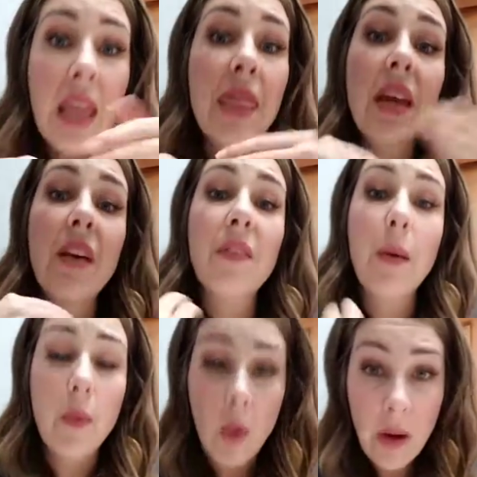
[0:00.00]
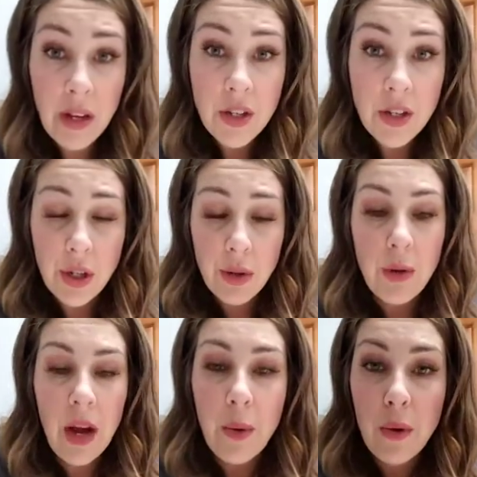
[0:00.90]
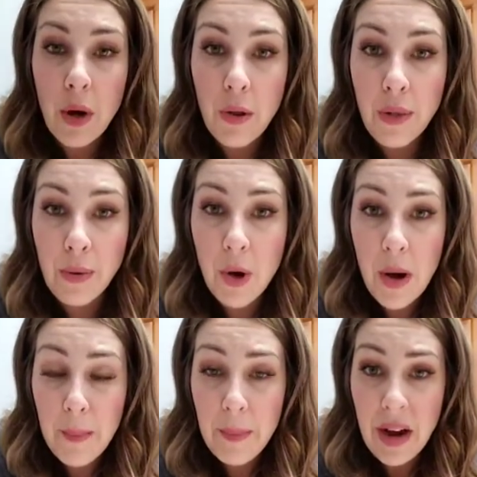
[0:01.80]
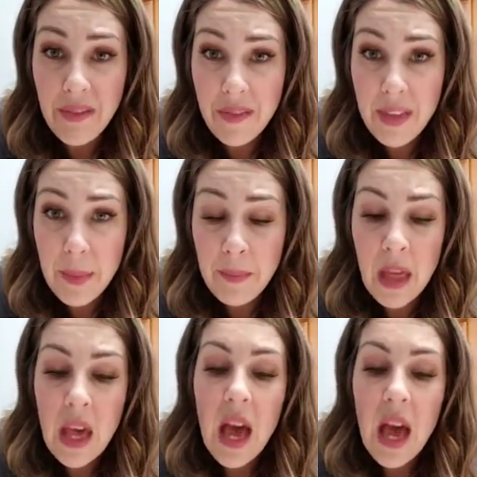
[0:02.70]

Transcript: Then if I'm going to, I will go through and buff them.